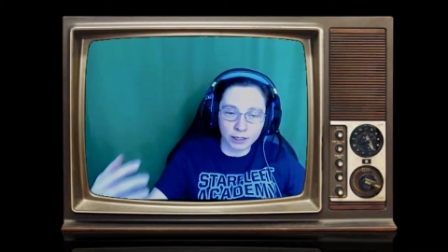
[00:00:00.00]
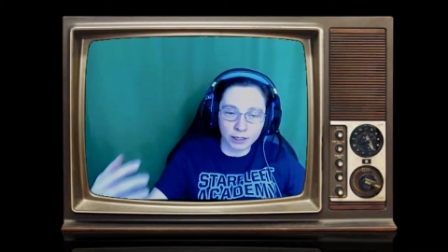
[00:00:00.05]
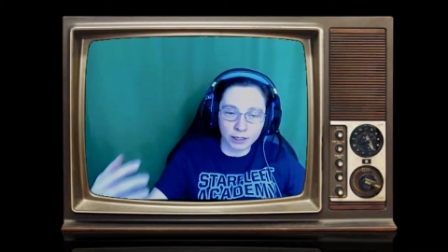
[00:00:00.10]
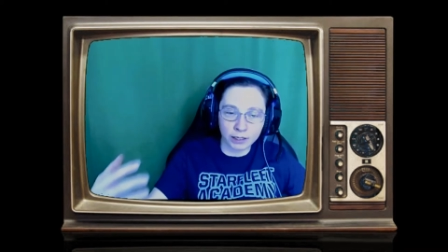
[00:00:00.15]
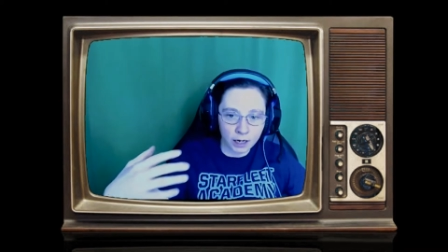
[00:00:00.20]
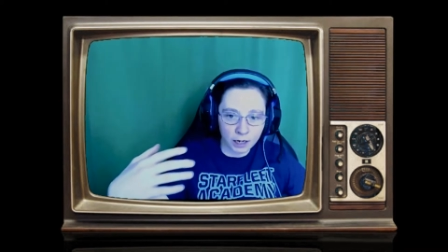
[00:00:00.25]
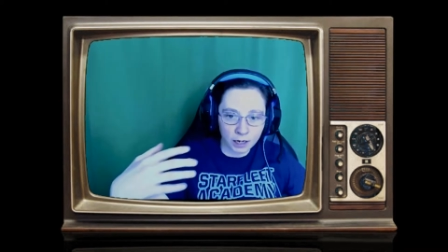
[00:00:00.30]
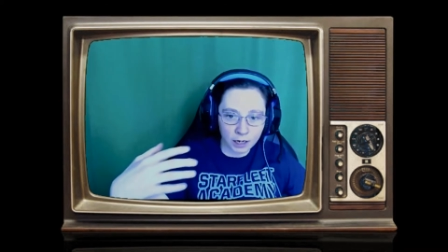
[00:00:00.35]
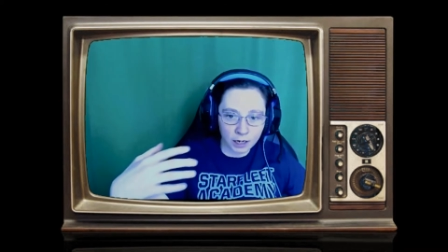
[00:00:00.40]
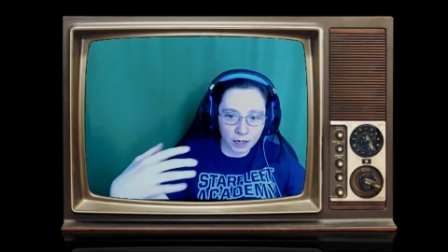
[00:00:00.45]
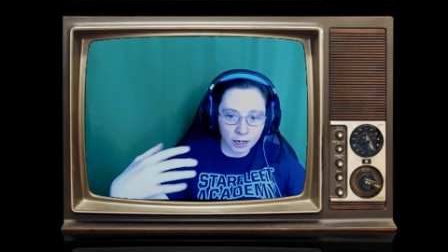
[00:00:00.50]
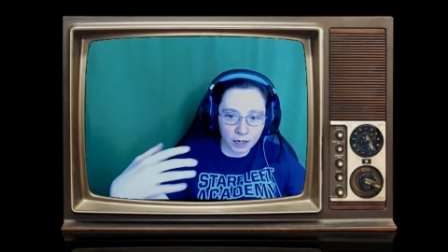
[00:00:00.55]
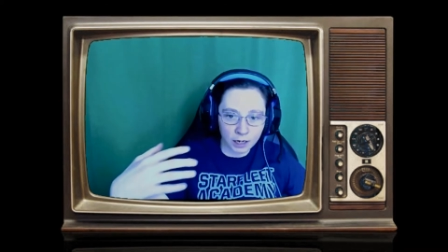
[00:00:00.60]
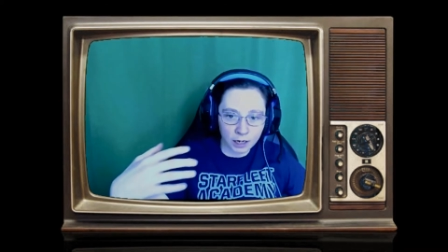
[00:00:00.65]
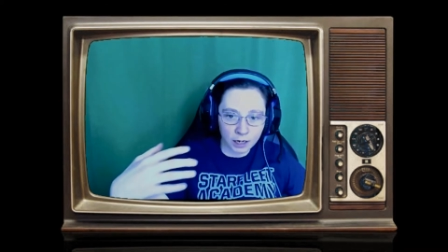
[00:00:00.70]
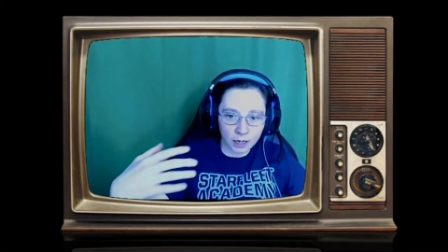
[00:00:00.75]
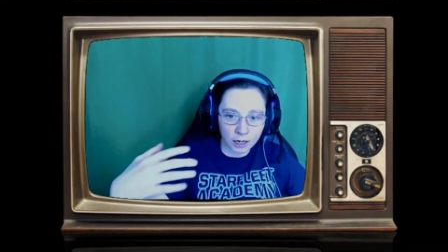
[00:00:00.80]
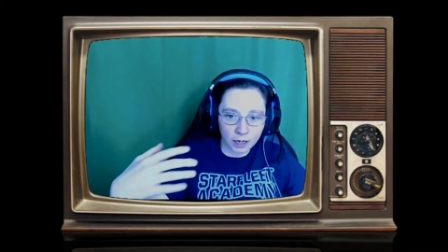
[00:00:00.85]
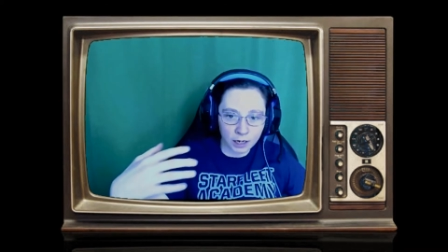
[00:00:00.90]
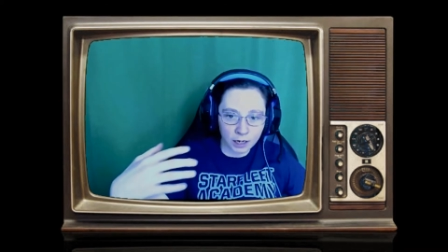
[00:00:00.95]
and
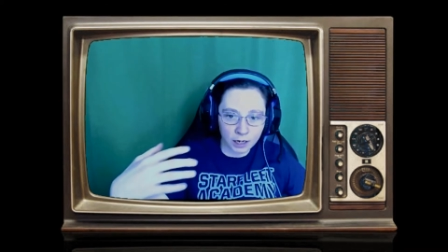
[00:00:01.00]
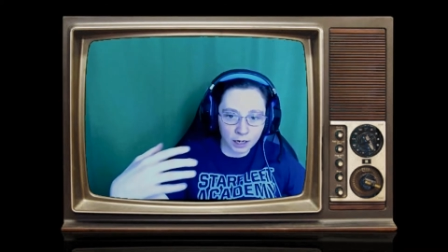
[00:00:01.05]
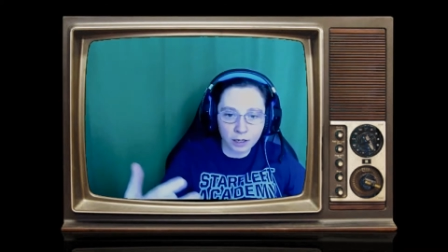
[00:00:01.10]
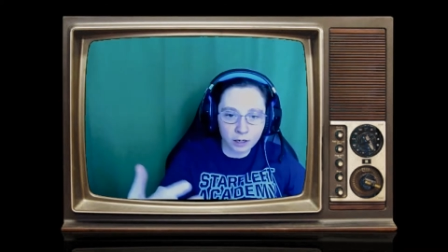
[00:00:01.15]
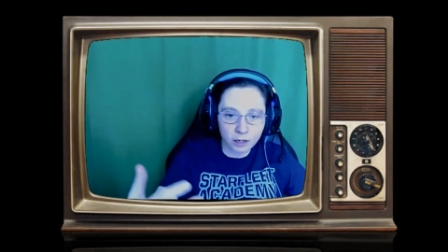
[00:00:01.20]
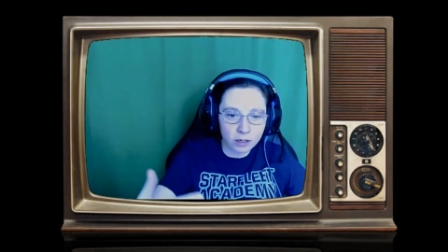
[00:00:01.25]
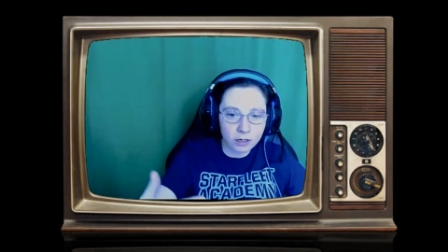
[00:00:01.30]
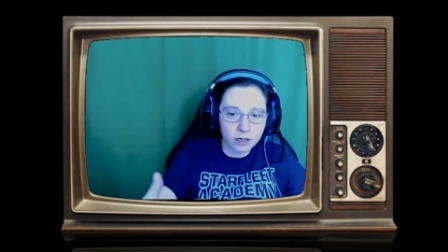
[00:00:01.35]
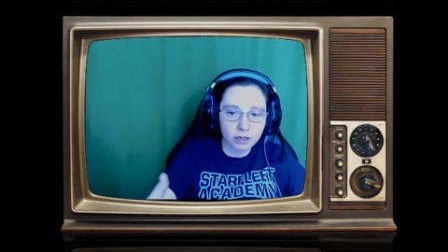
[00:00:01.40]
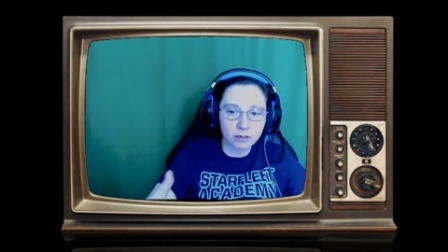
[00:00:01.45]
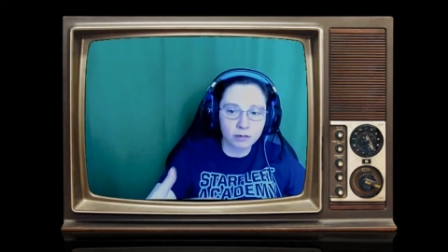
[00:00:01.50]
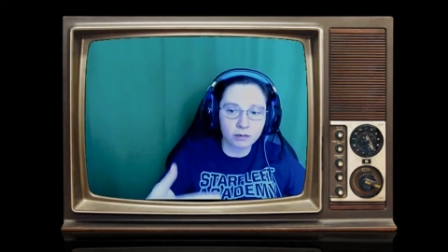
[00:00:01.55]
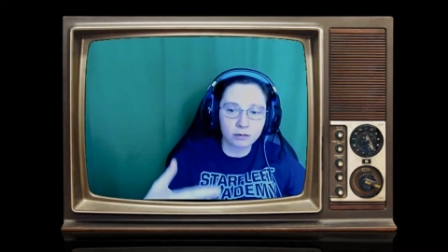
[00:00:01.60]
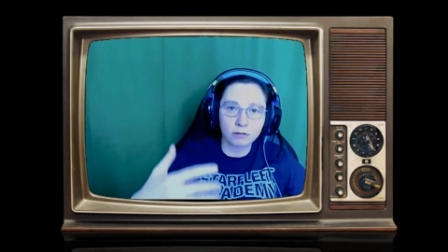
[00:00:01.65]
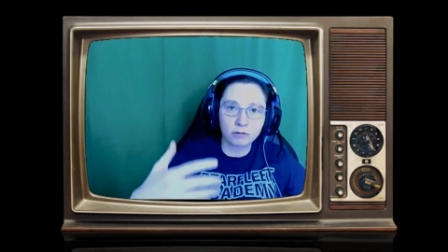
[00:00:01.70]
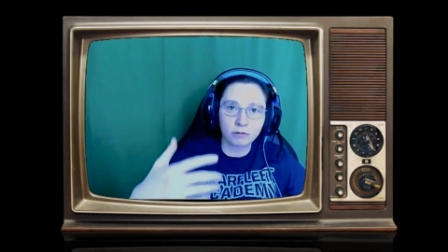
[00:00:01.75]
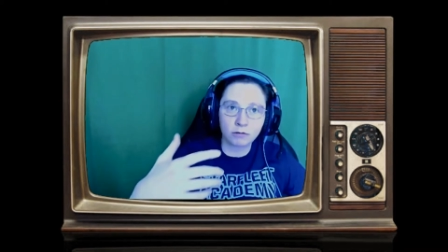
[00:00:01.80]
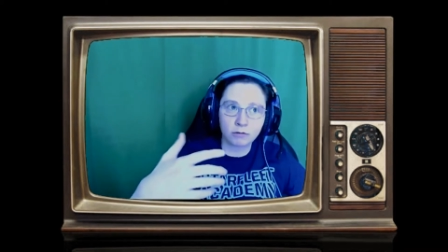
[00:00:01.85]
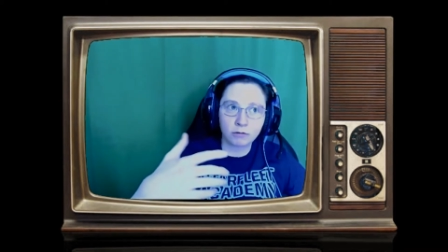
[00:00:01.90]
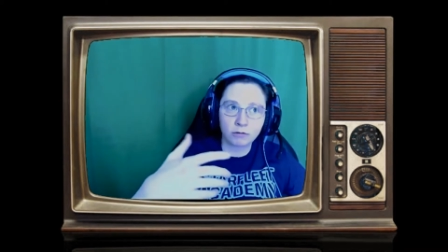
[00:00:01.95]
they're
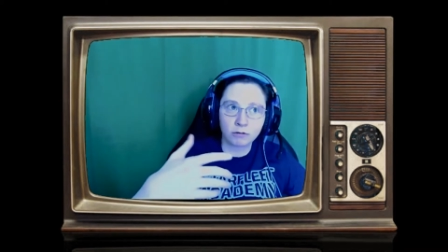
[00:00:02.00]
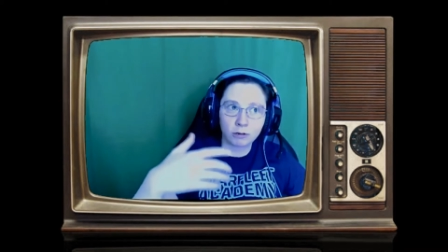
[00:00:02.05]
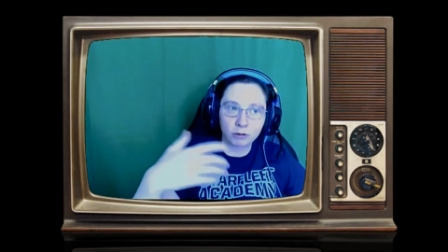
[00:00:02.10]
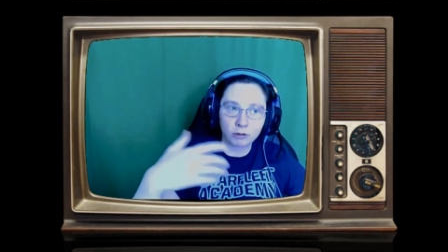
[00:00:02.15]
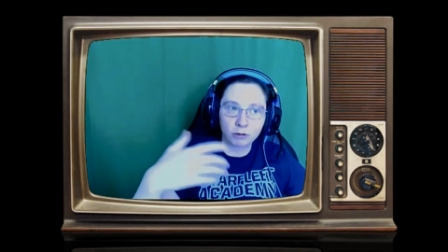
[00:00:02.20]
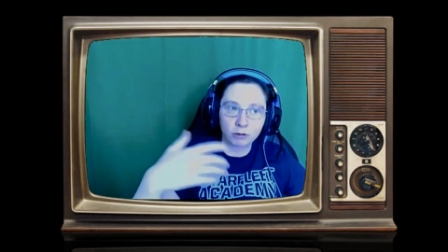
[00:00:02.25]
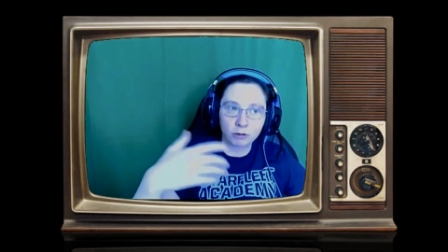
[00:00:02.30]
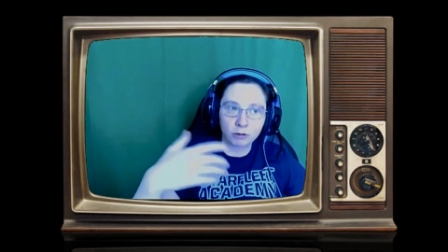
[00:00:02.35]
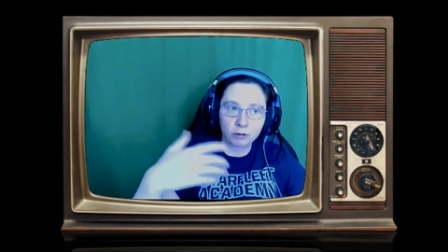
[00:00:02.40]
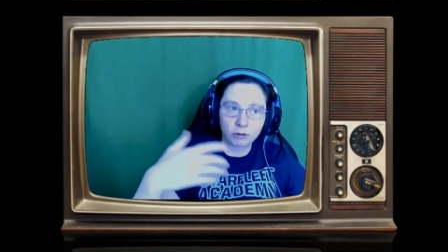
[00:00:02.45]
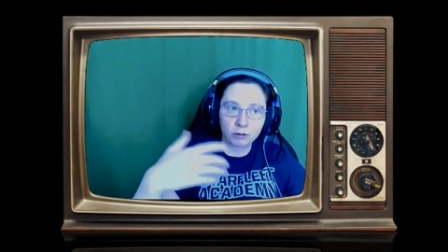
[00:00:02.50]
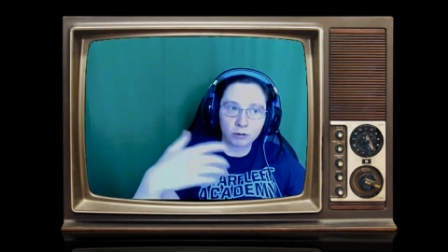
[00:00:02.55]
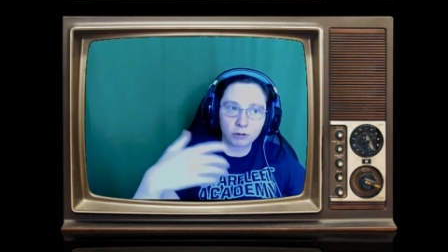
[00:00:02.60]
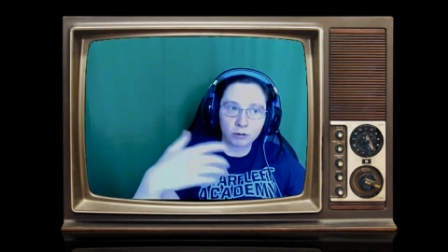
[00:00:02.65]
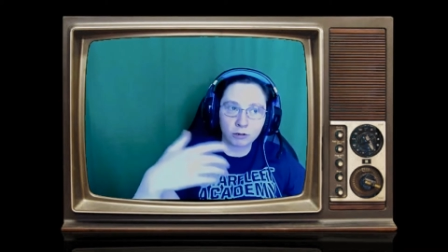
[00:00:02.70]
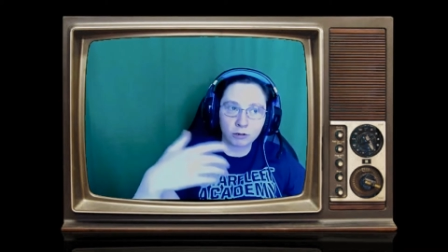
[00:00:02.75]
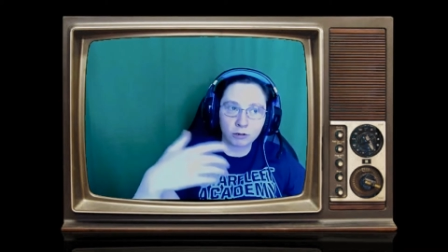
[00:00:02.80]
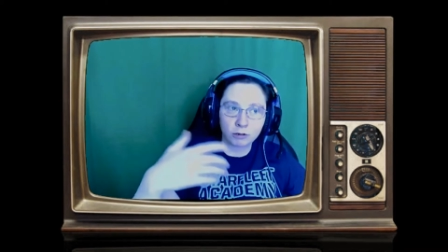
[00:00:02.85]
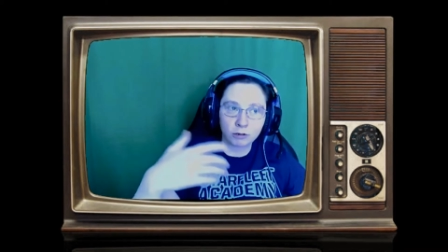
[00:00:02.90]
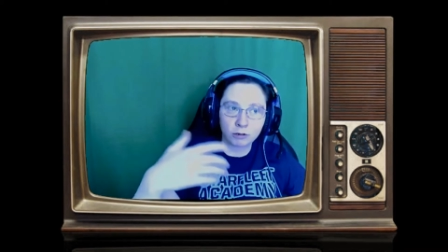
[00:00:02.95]
called the
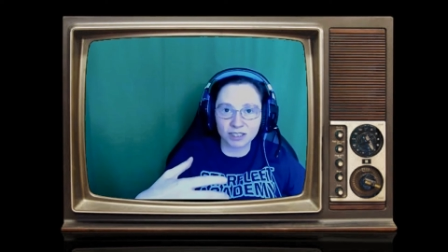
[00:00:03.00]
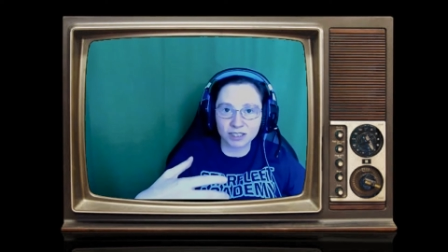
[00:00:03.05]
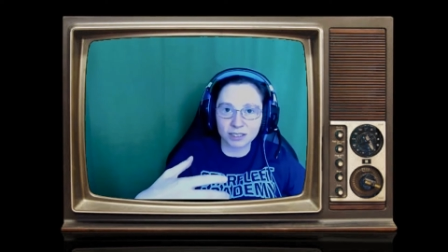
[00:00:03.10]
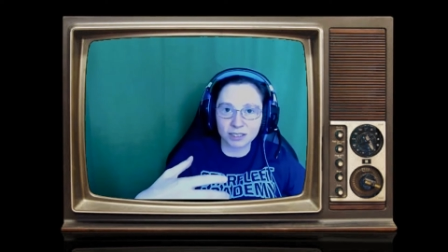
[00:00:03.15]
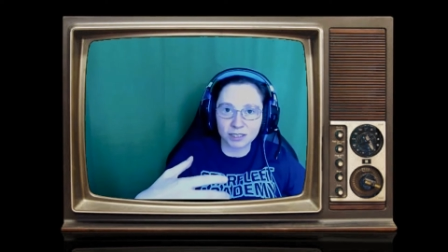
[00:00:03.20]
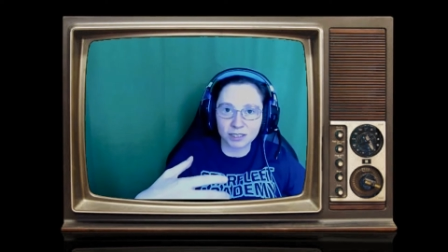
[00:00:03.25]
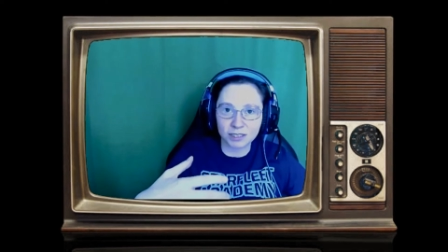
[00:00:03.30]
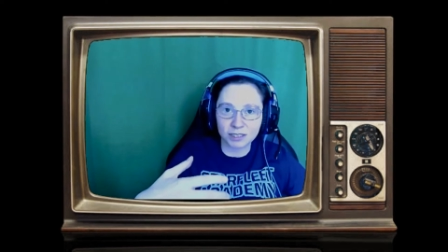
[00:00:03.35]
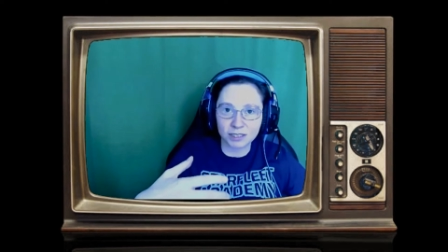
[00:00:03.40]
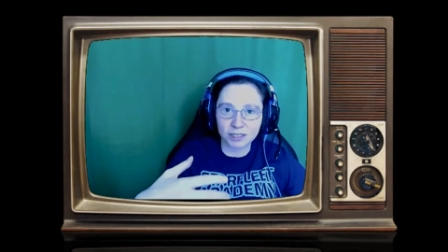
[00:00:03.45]
Targs.